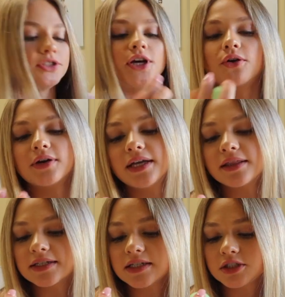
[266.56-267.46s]
deodorant.
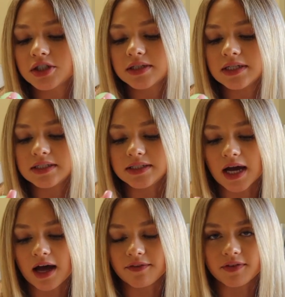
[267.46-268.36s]
This is just the
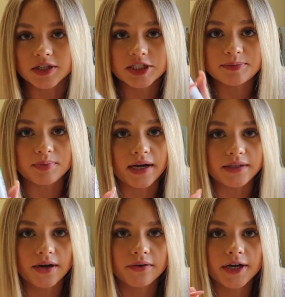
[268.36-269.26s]
Dove spray
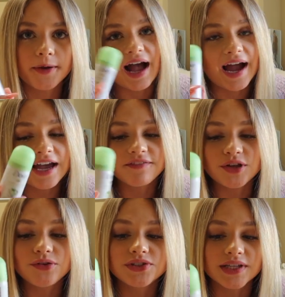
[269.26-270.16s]
deodorant. I have
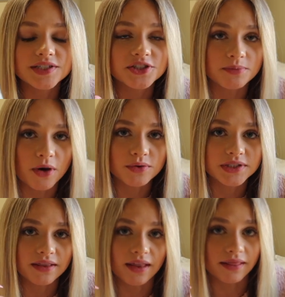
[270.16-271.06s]
used this the
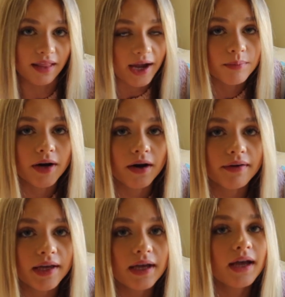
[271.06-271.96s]
most in the
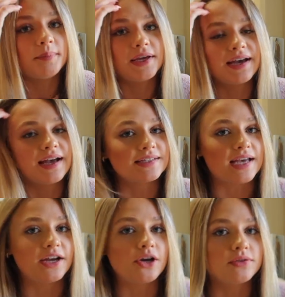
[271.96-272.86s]
library because
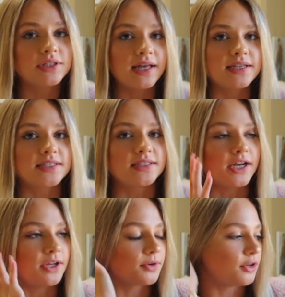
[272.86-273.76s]
I go to like
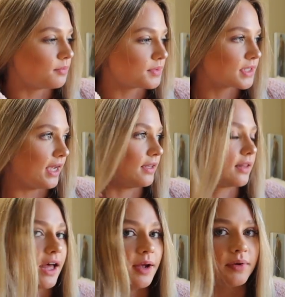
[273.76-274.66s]
study rooms in the
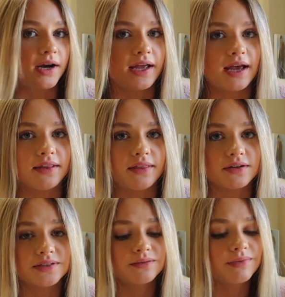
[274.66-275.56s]
library and
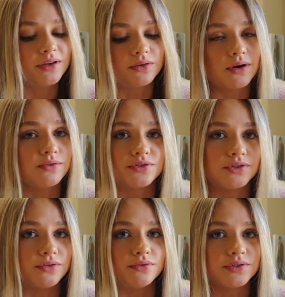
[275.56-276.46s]
there's some like gross
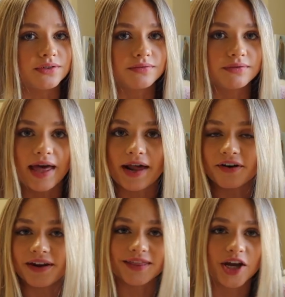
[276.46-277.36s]
dudes that are
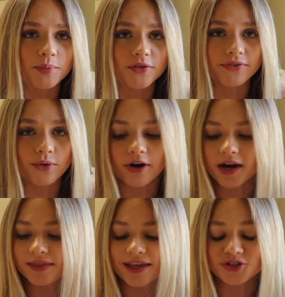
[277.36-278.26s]
in there before before
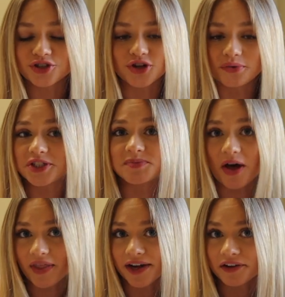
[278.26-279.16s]
and they just don't
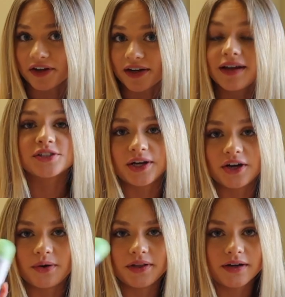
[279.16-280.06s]
smell that good. So I
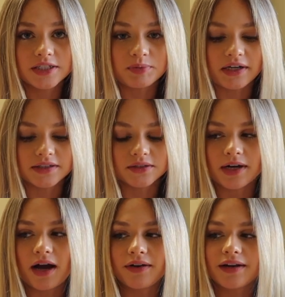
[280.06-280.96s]
go in there, spray this
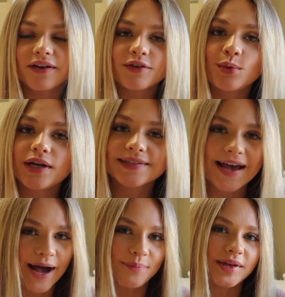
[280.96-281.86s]
around, and everyone is
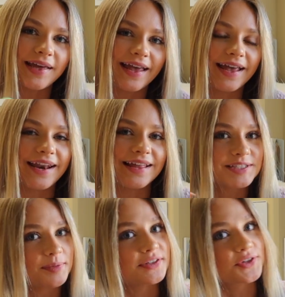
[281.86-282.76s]
happy and it
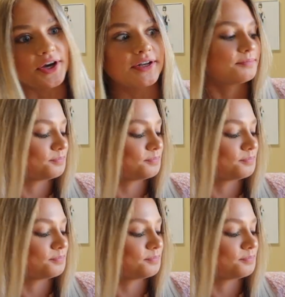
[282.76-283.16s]
smells good.